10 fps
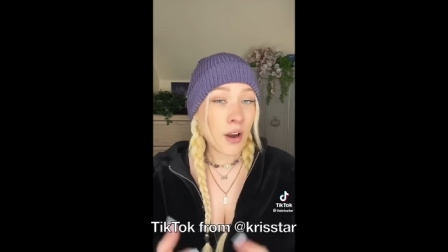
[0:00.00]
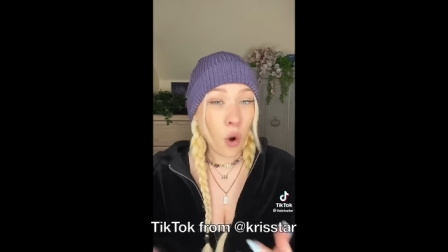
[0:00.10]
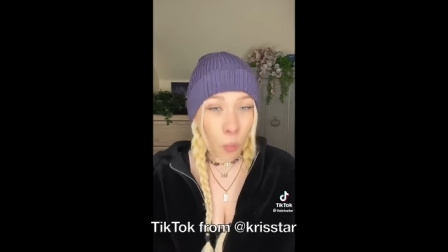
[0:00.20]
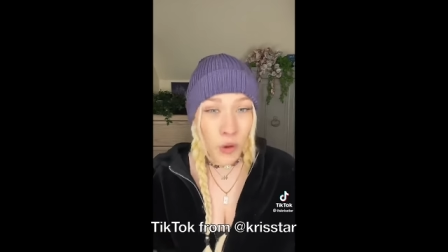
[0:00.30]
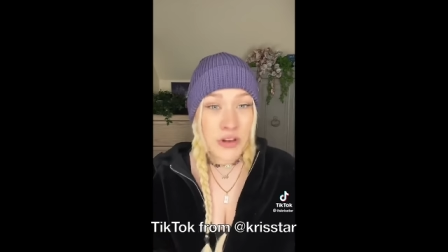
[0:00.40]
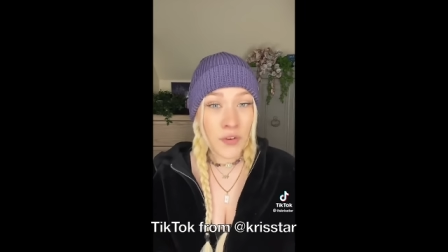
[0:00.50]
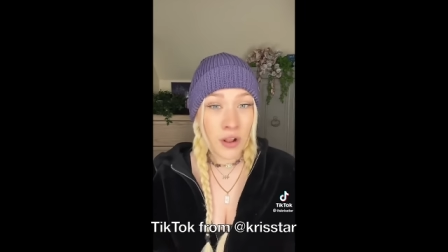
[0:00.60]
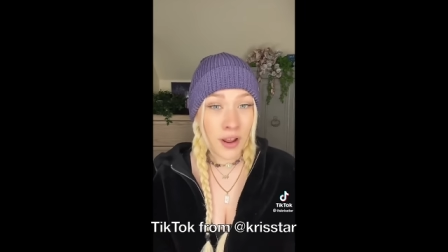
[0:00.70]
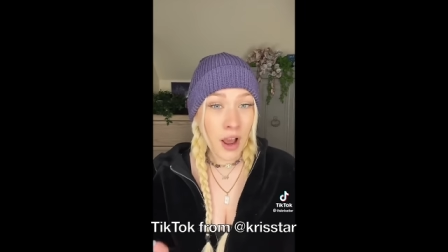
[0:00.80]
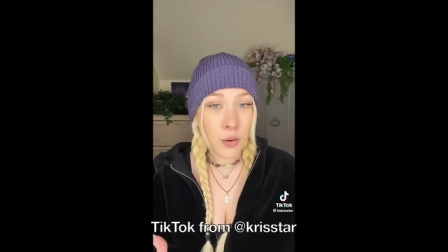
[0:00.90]
almost felt
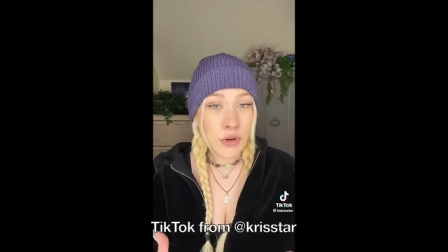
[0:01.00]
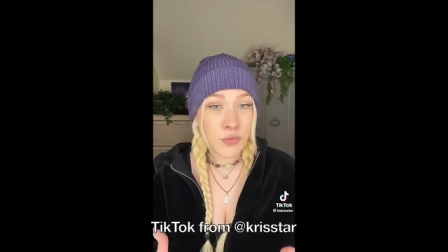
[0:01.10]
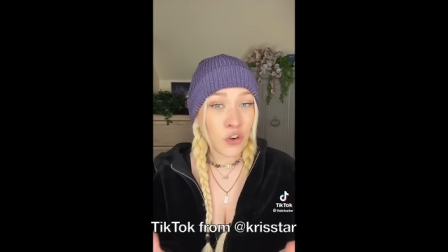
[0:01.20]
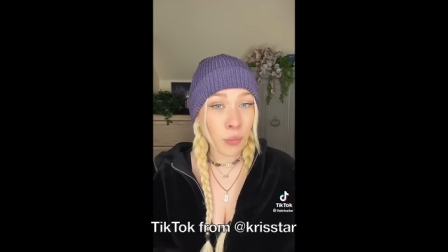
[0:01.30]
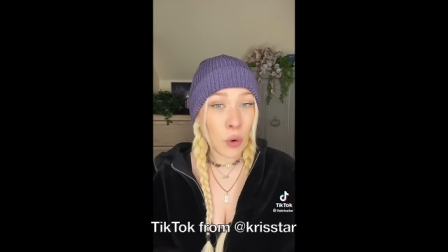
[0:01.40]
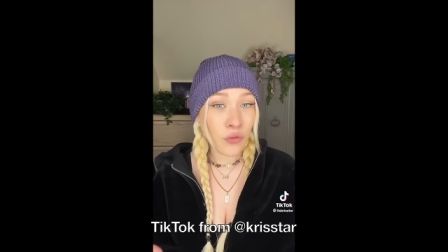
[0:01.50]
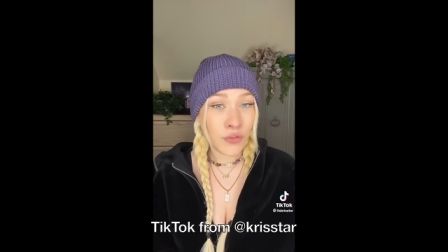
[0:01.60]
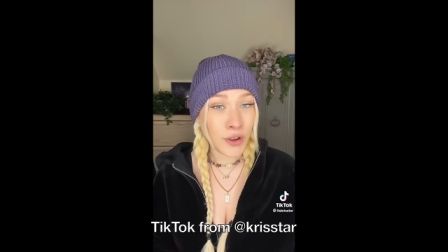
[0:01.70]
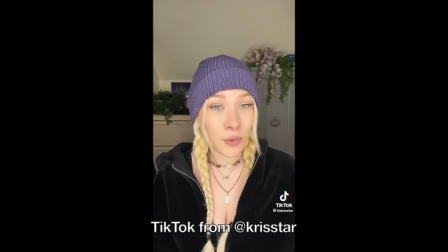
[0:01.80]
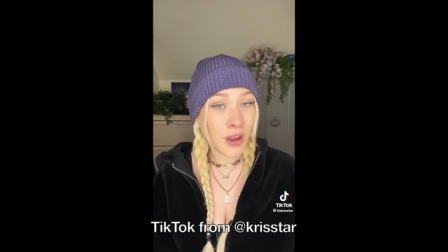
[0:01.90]
like I was remote
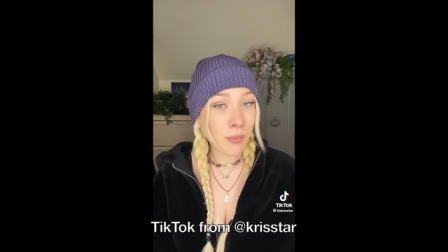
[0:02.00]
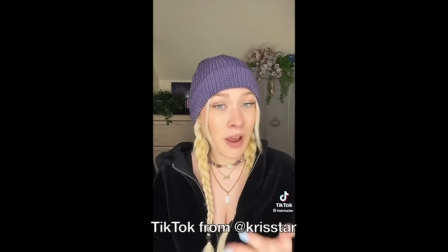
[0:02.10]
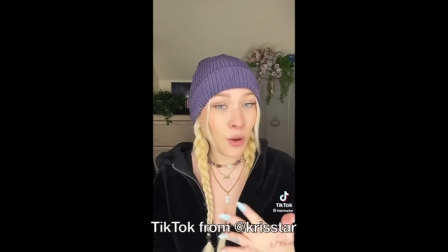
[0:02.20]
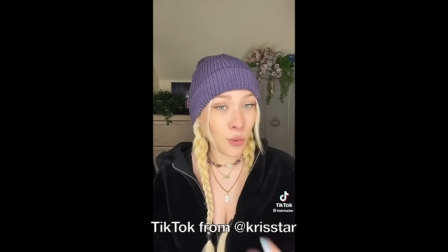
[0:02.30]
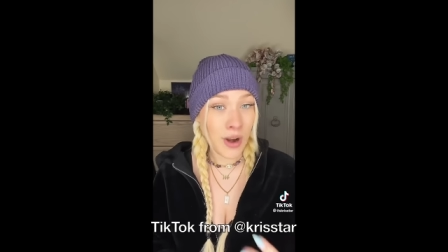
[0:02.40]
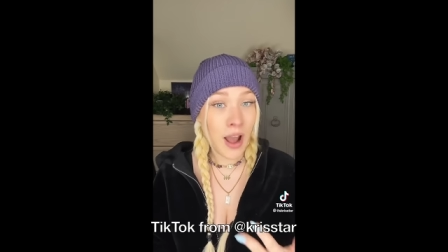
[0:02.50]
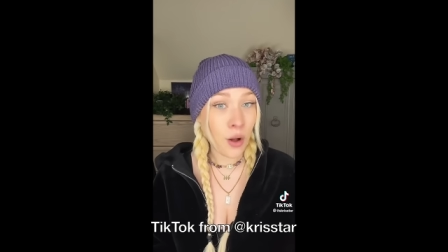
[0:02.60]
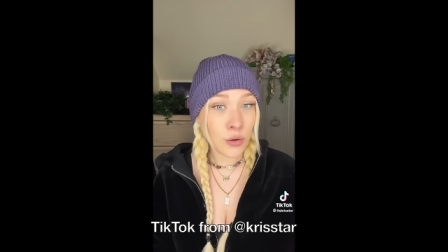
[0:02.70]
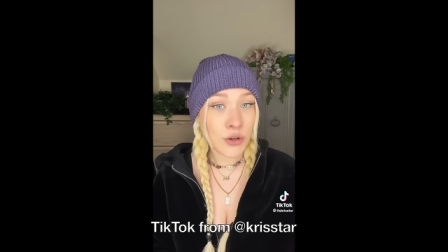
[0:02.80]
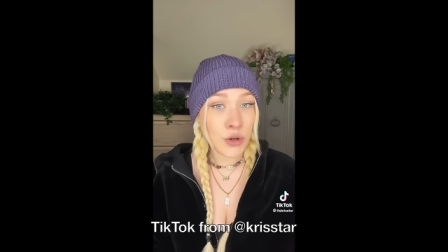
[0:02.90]
viewing my own
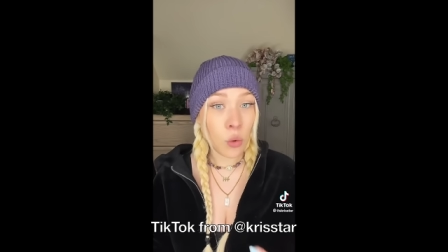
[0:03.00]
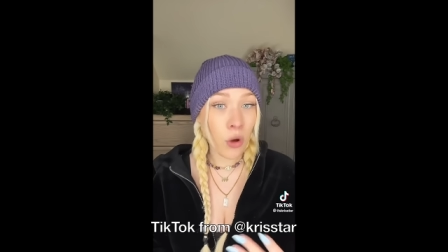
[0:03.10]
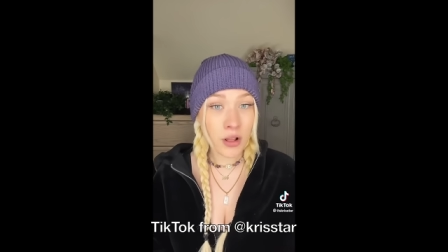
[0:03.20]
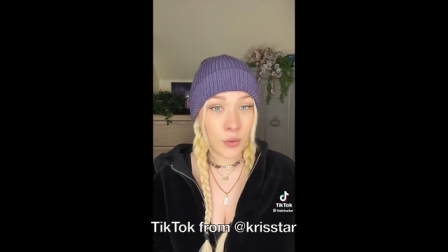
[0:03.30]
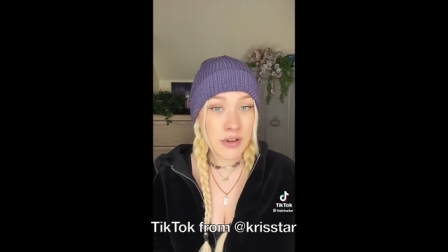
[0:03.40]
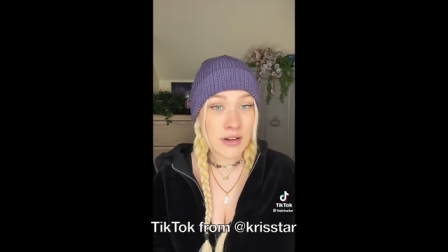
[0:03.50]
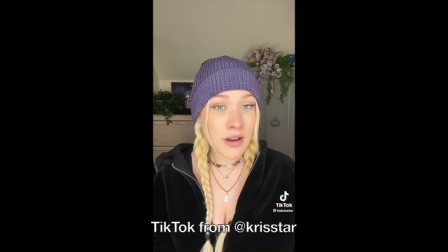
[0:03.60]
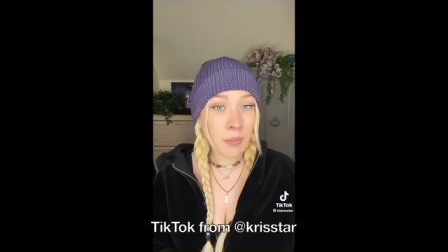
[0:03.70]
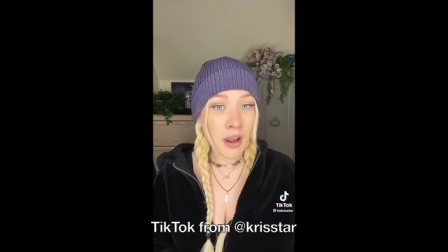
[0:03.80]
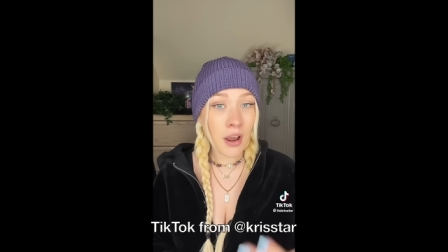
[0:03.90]
house. So while I was
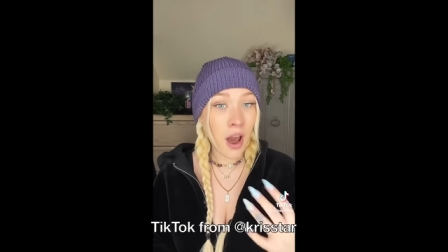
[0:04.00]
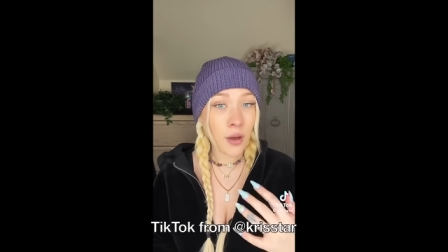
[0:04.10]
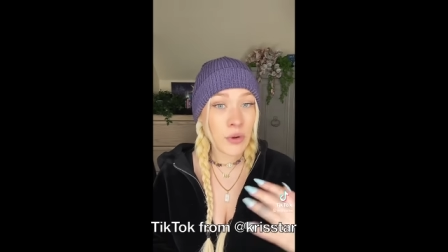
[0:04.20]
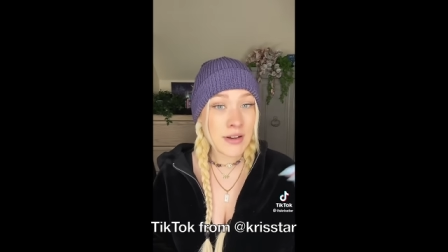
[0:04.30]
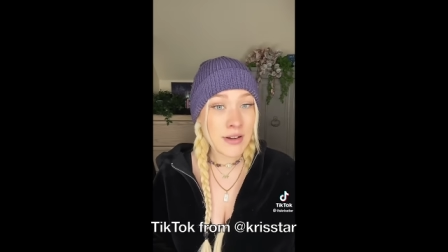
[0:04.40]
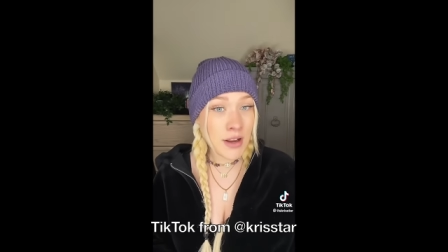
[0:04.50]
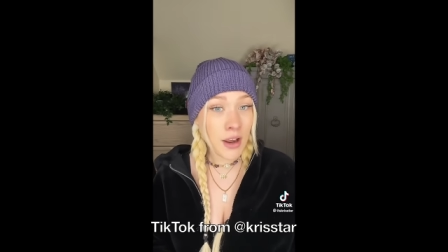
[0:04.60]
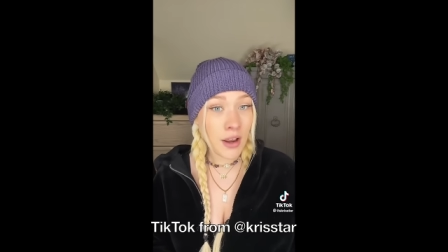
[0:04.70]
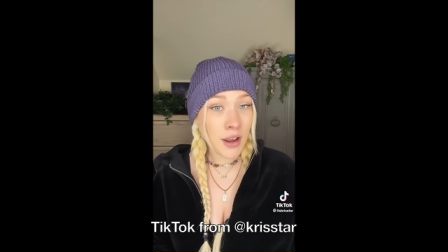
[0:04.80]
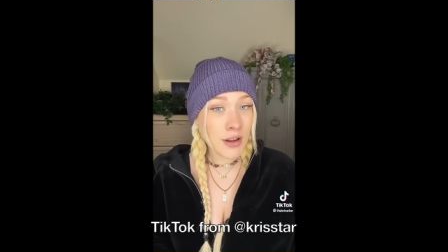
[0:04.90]
sleeping, I was
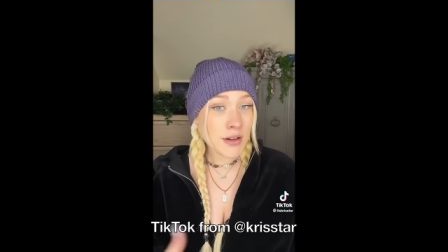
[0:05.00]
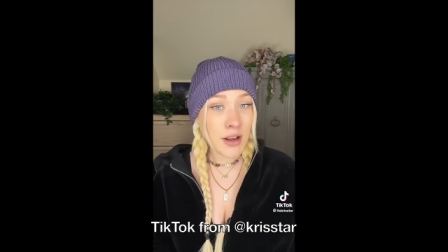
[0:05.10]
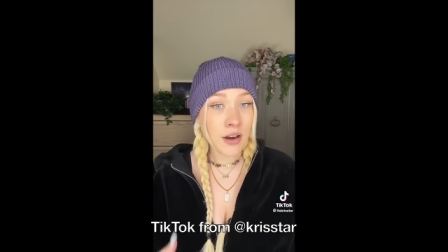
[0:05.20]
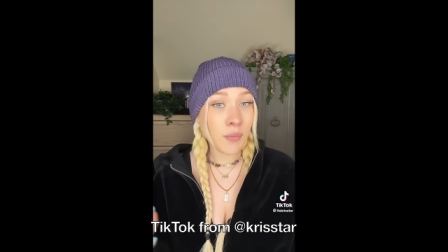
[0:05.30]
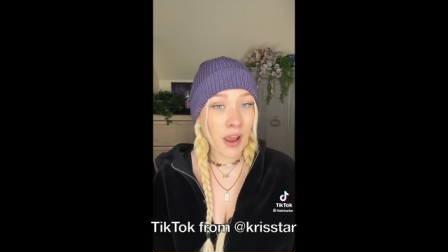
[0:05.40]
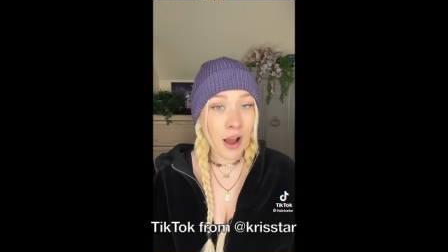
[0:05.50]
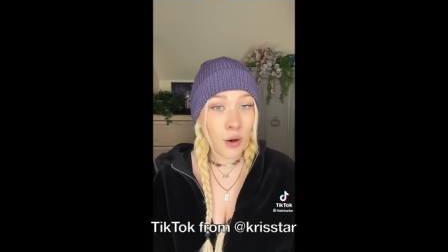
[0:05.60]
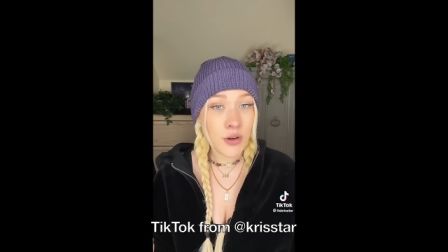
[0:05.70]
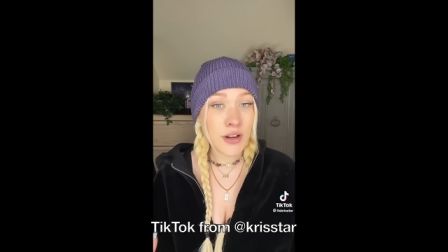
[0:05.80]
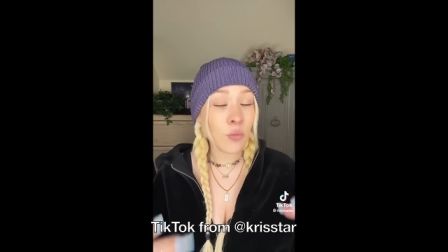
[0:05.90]
seeing inside of my
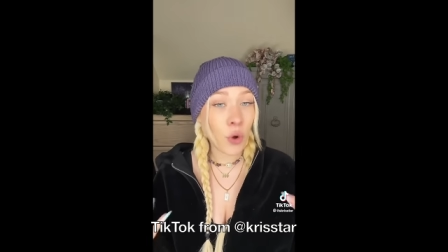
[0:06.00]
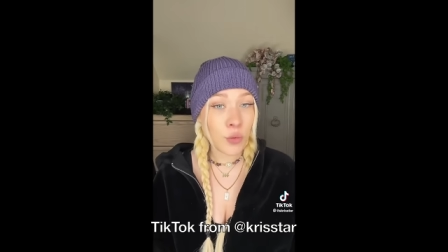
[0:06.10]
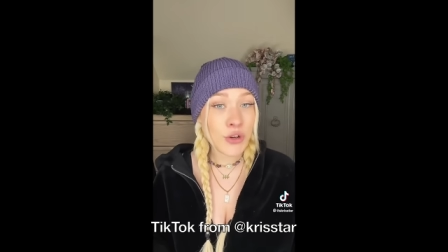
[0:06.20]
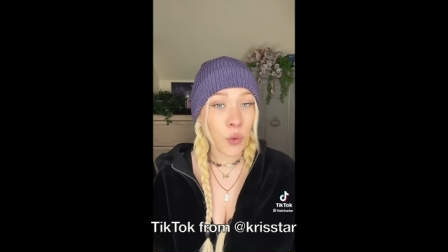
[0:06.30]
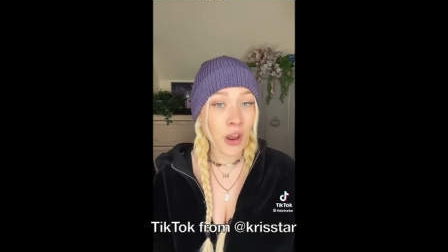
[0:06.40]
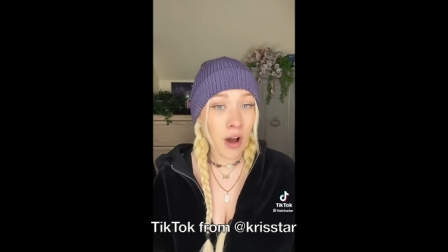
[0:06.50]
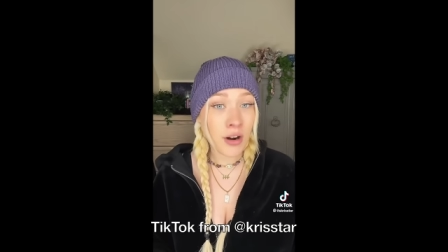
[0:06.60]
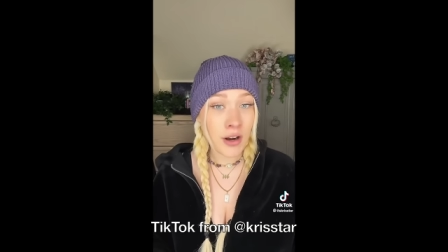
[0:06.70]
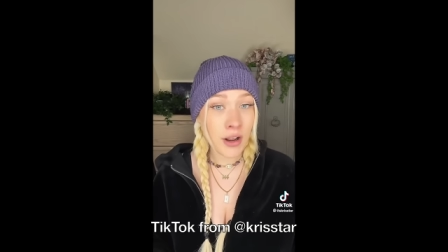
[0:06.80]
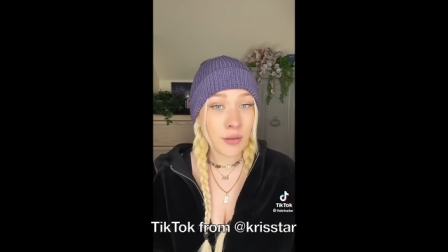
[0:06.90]
house and what was going on in
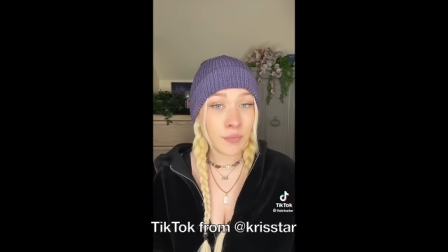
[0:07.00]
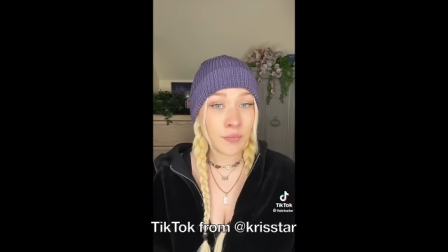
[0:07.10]
it.